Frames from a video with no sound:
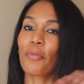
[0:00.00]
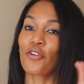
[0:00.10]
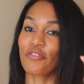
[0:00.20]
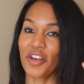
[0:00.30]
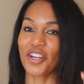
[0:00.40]

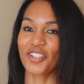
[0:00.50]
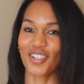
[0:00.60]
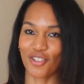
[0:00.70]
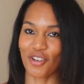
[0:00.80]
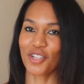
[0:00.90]

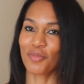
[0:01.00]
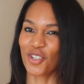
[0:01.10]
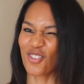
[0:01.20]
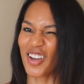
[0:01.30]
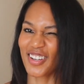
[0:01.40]
Perfection, trust me.
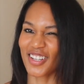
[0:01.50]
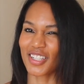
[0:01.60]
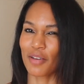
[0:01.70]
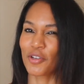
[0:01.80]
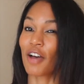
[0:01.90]
Try it next
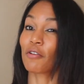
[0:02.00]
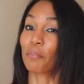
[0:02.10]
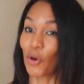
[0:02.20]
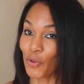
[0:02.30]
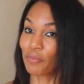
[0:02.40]
time you have a
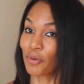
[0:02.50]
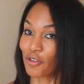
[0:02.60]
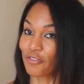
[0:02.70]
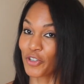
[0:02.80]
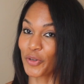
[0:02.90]
potent
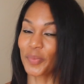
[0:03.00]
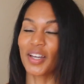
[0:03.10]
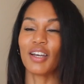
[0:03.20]
perfume.